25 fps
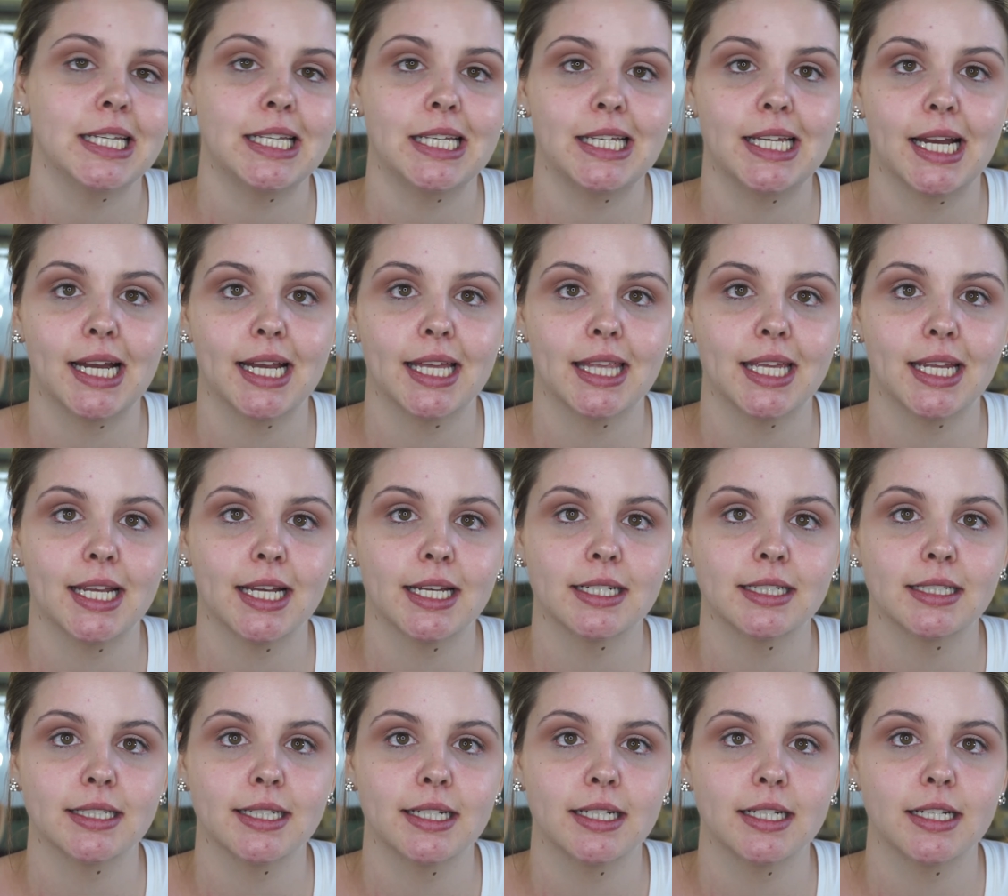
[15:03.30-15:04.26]
Yeah, I think I
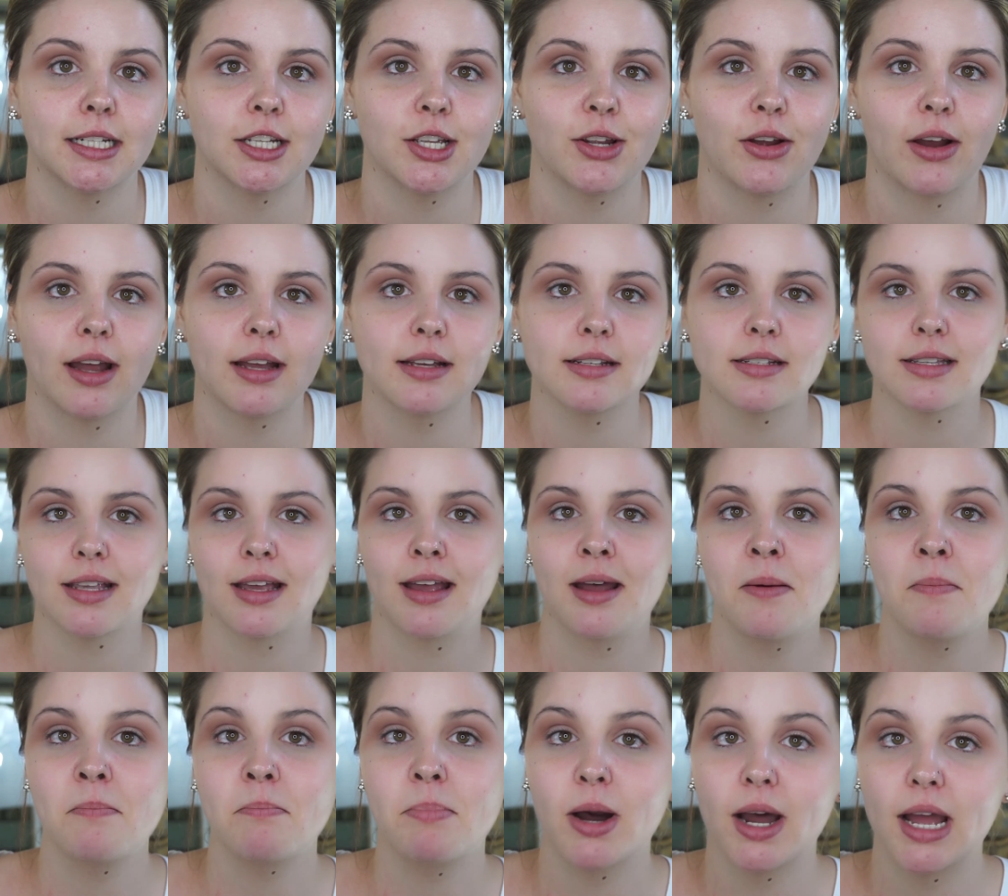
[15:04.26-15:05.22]
deleted it, you guys.
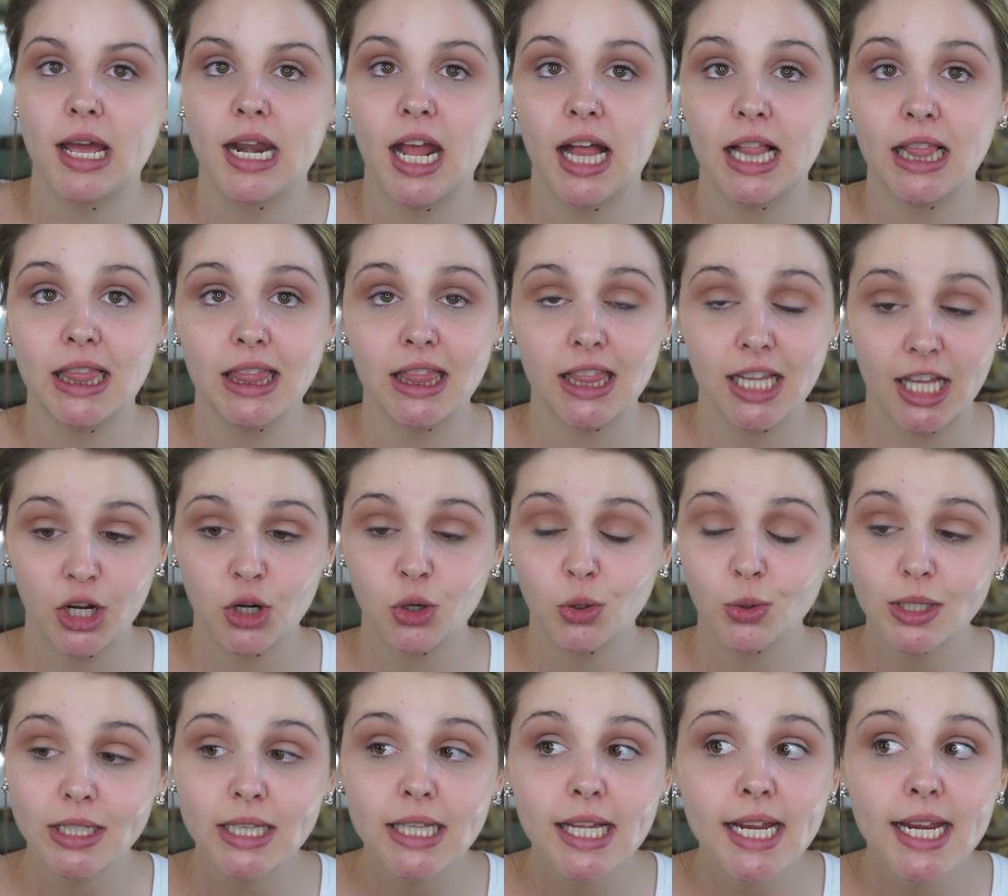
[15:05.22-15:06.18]
But
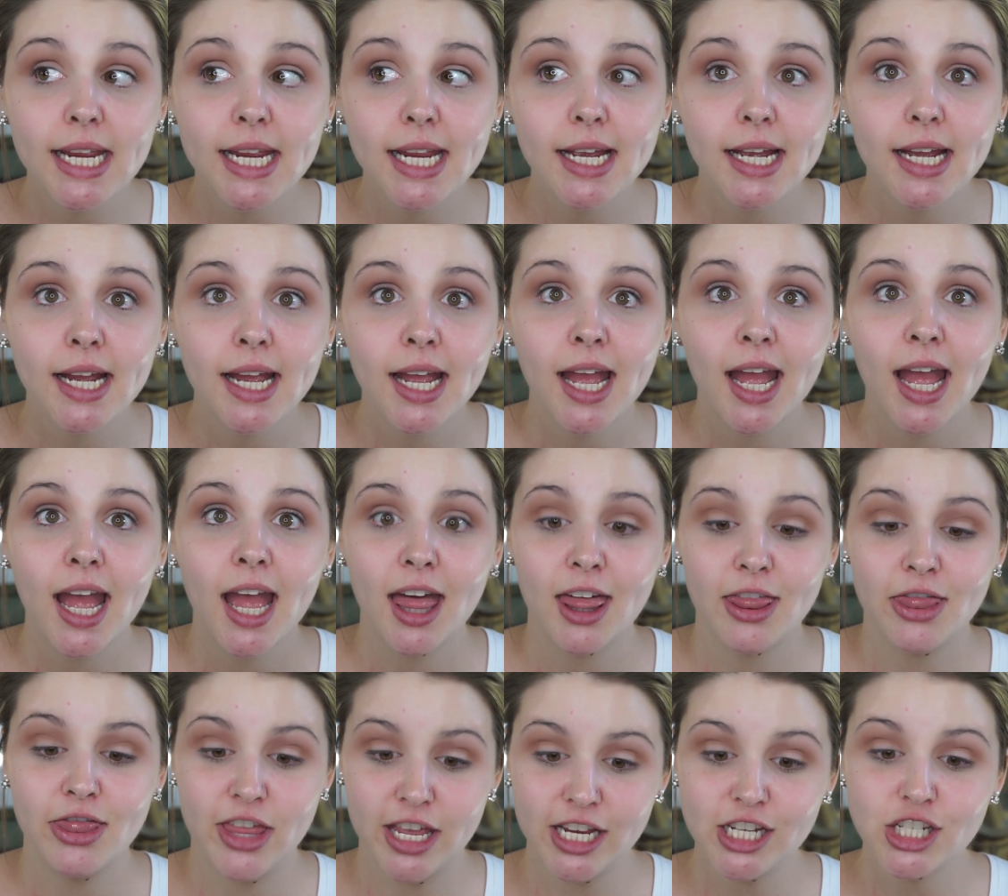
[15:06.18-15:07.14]
literally,
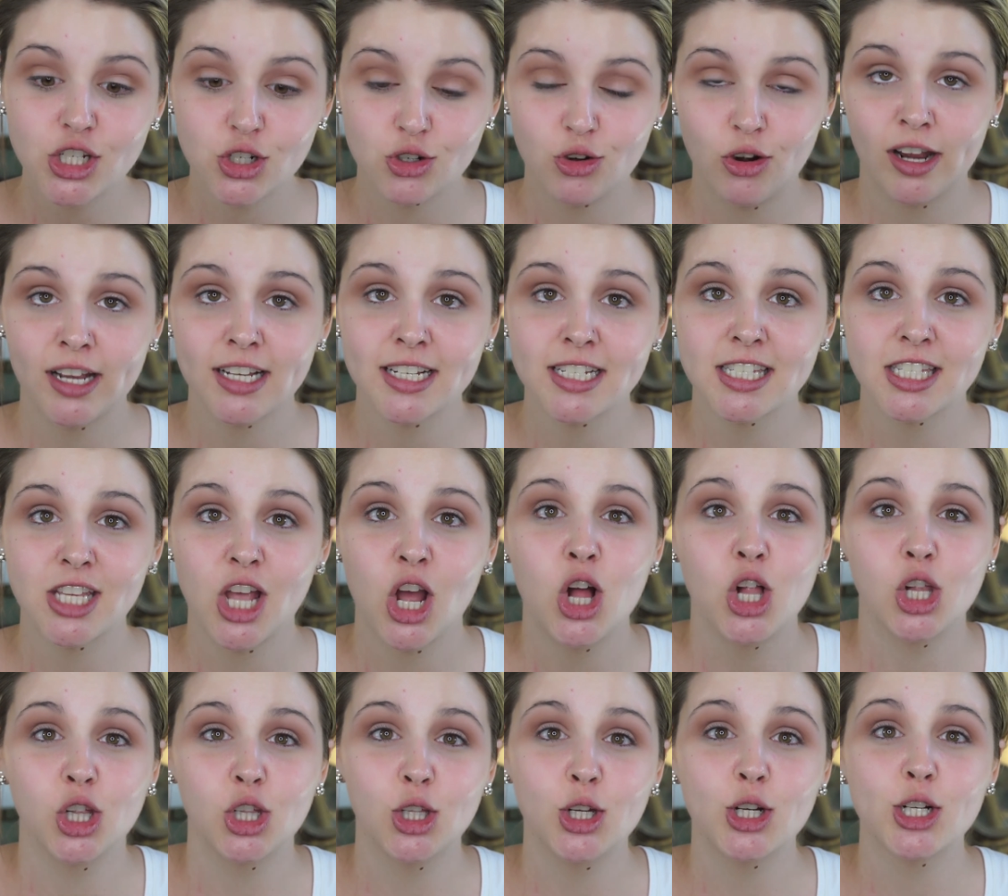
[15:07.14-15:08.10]
this dress
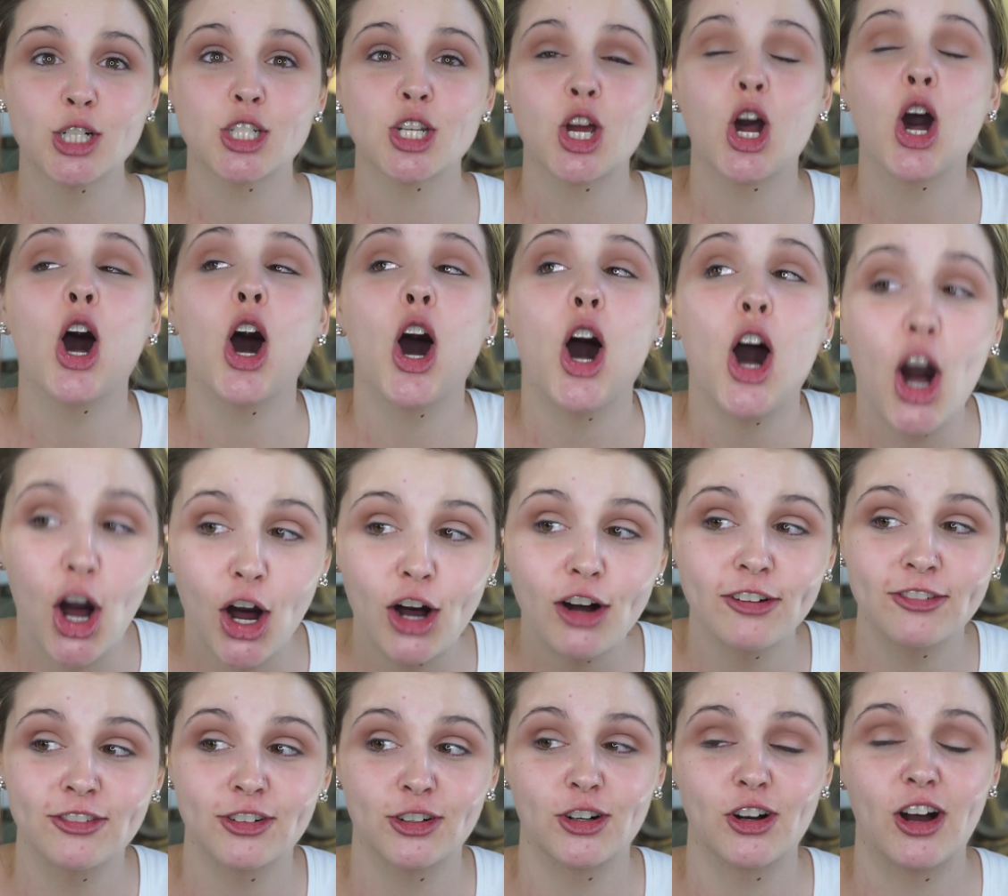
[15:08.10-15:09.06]
looked
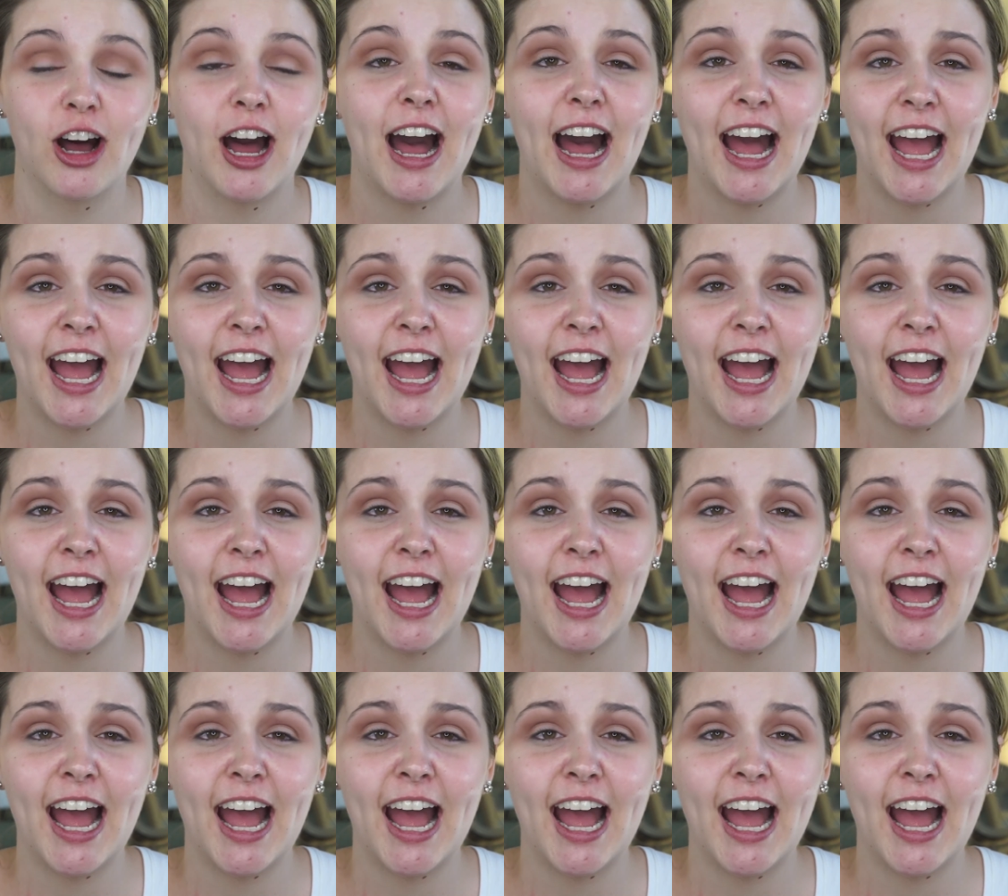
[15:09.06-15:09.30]
awful.